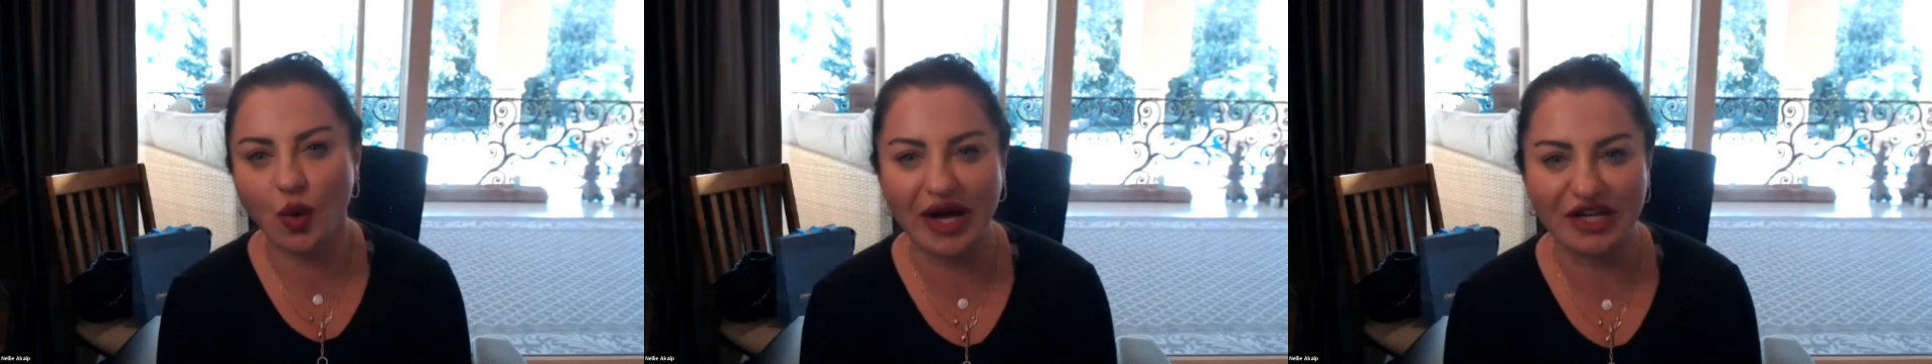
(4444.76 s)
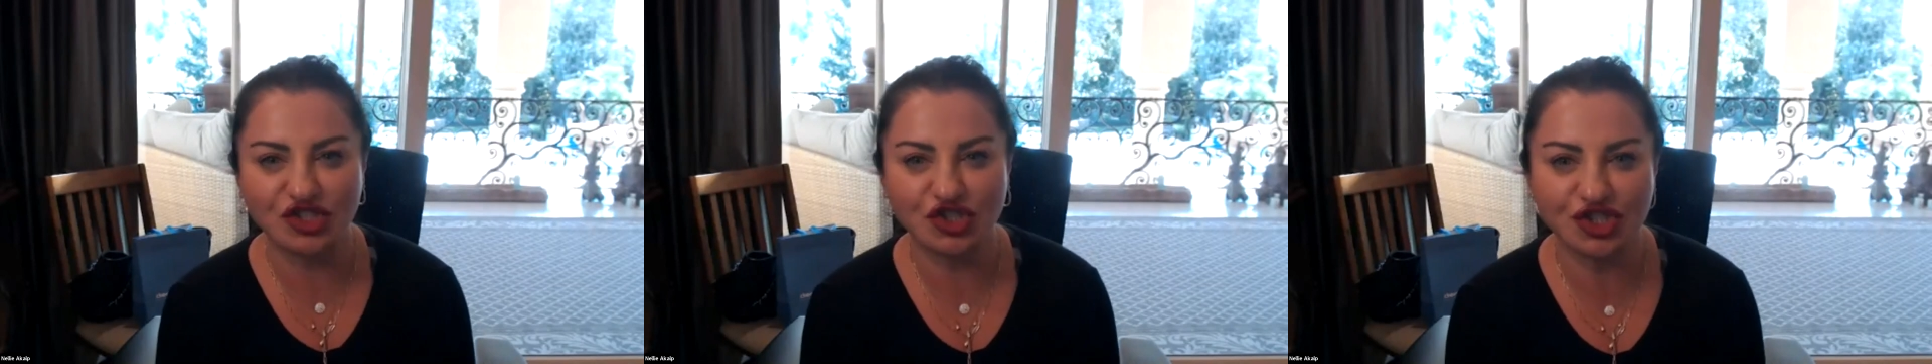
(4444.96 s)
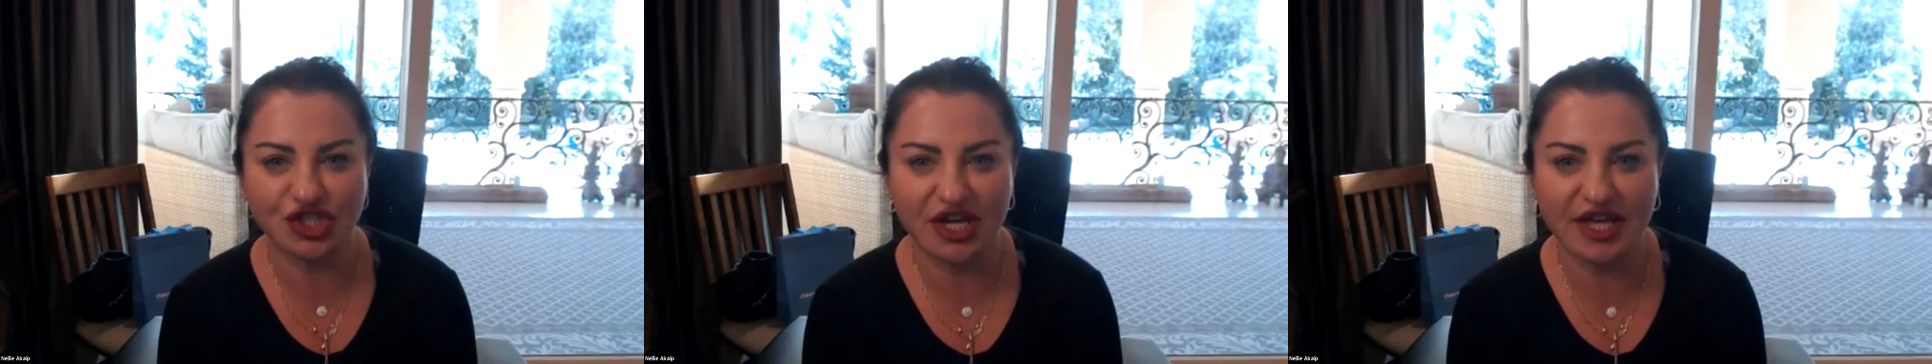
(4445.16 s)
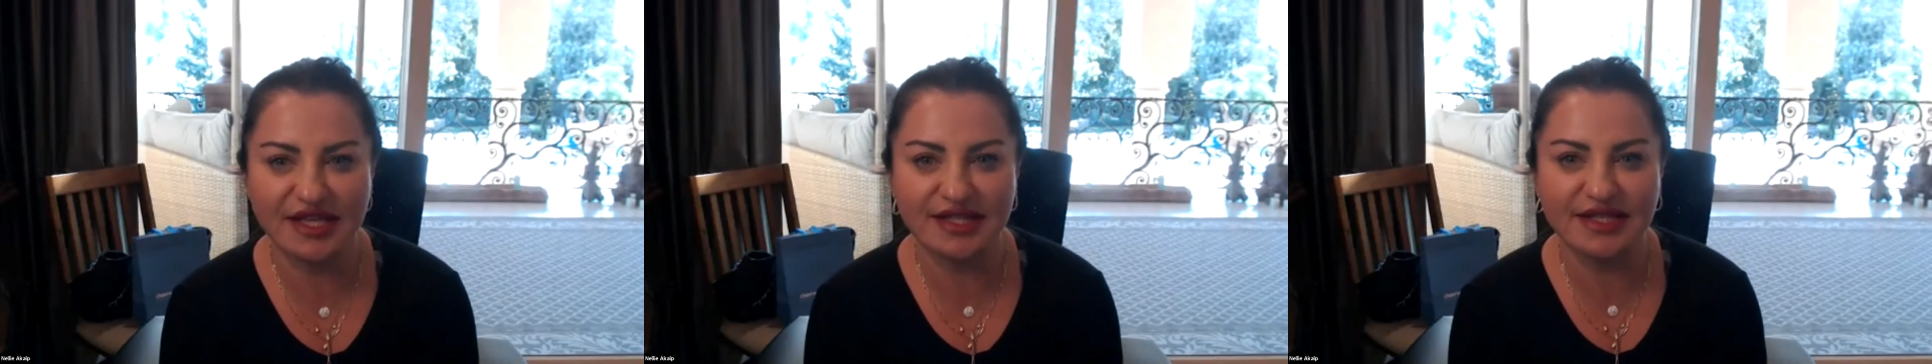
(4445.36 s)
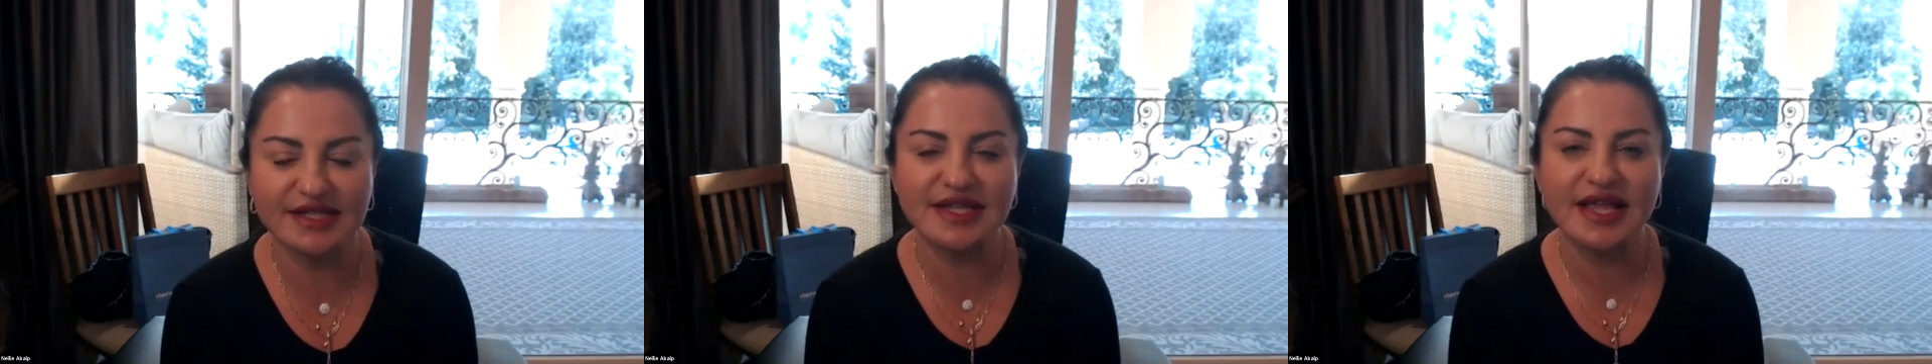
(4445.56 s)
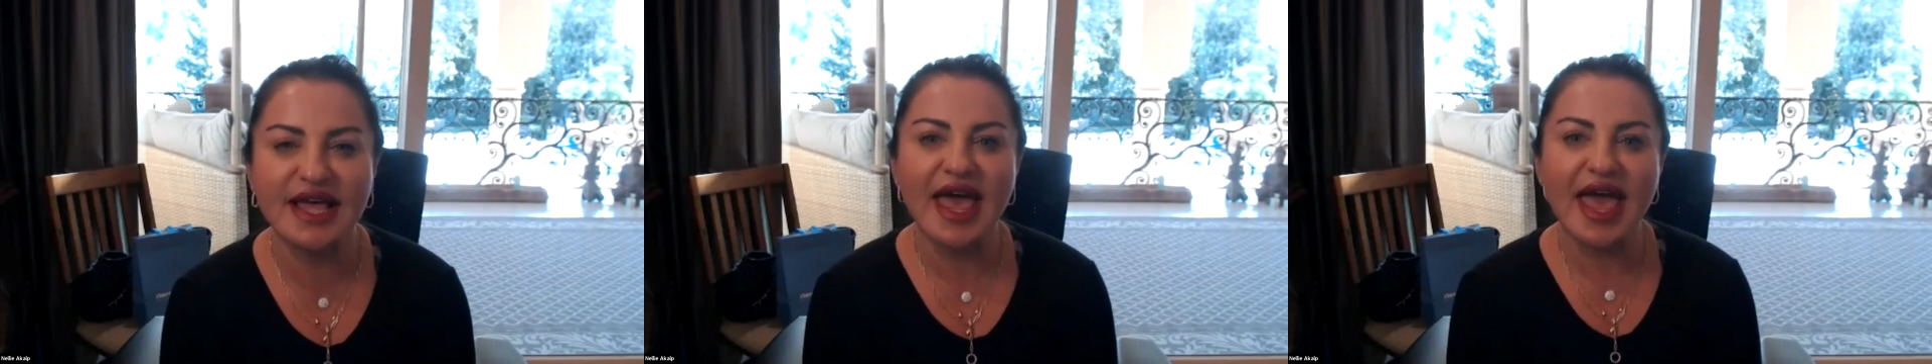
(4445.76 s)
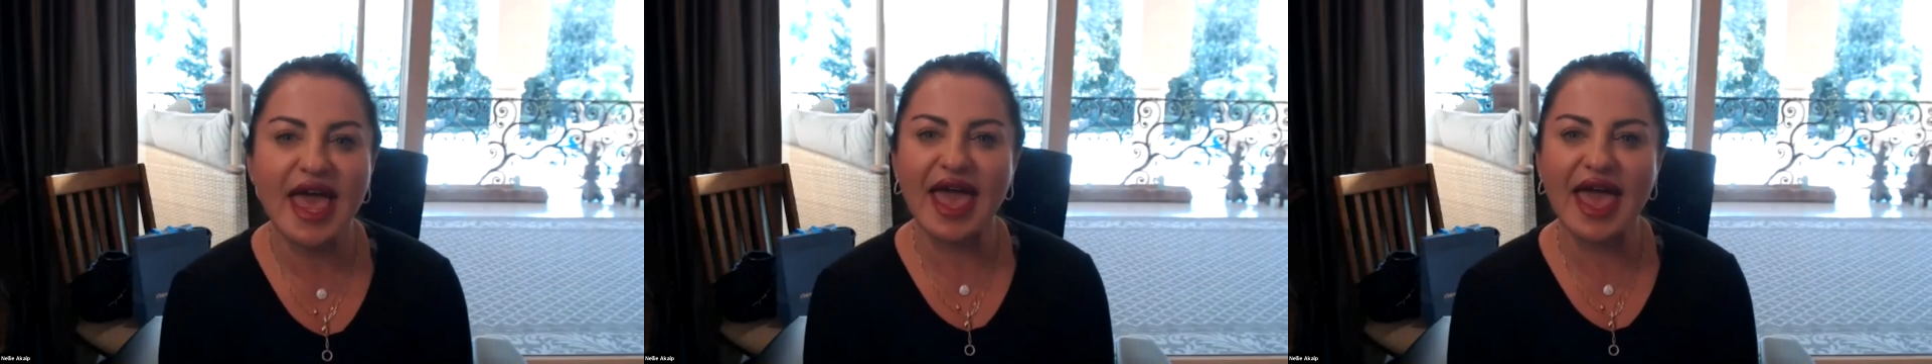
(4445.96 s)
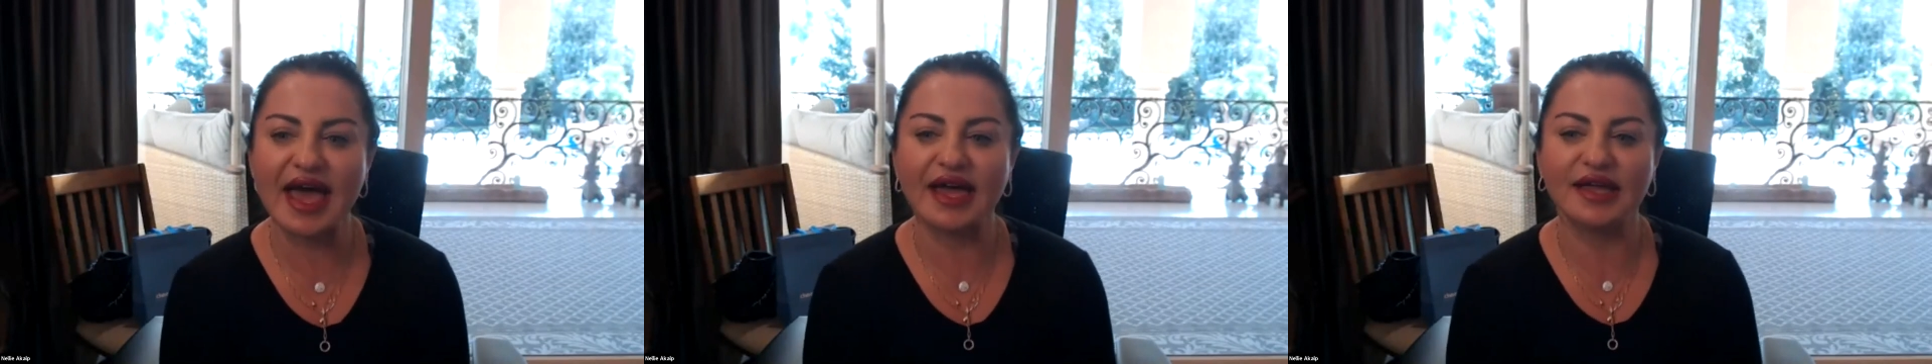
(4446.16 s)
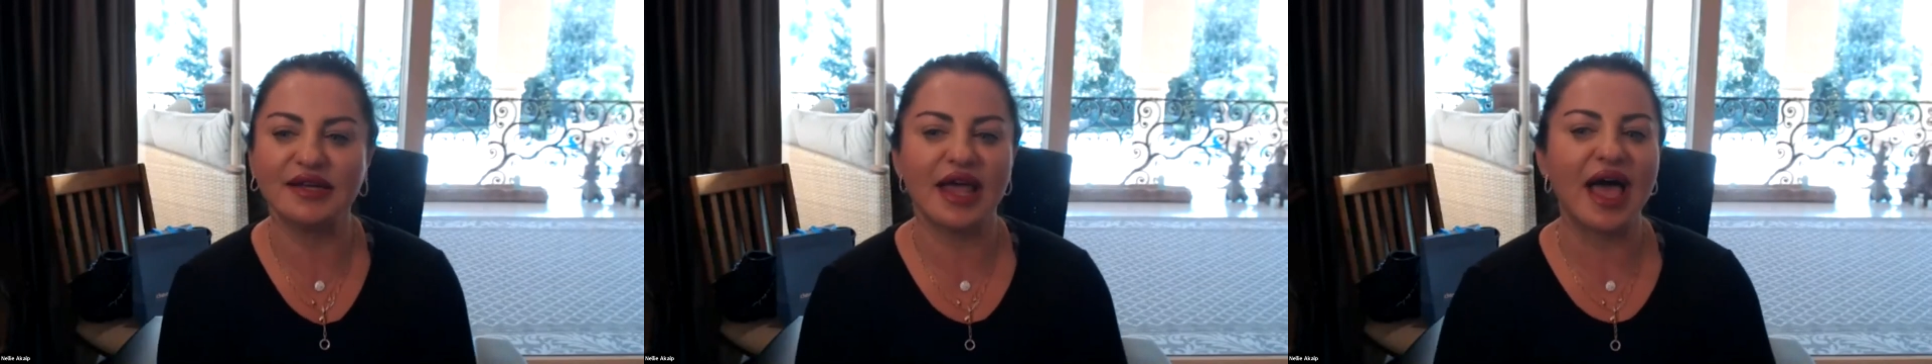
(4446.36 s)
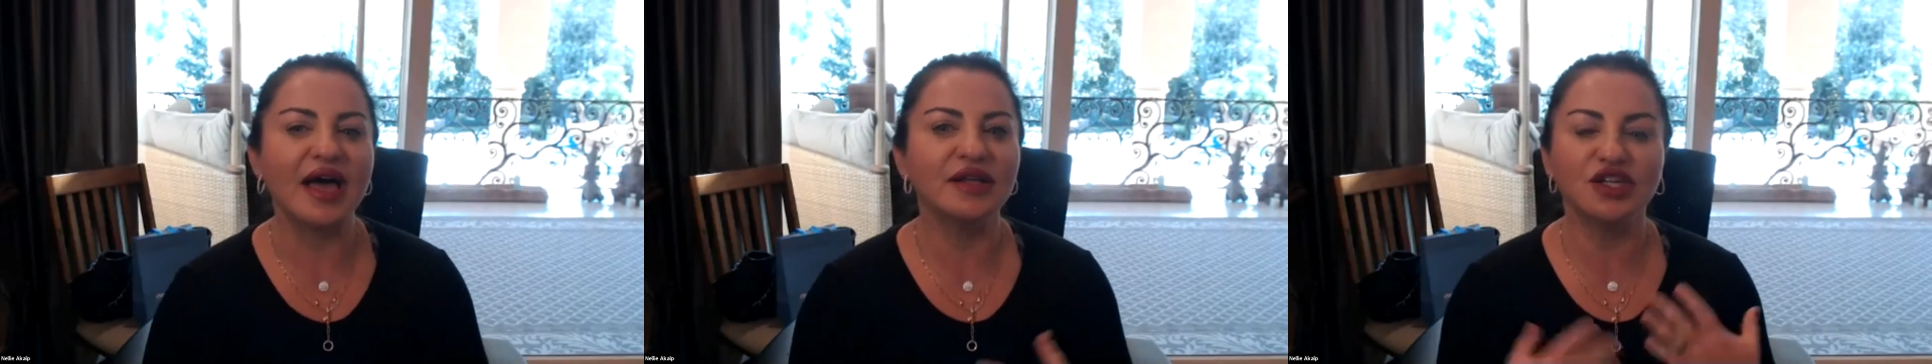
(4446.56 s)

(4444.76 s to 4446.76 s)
questions and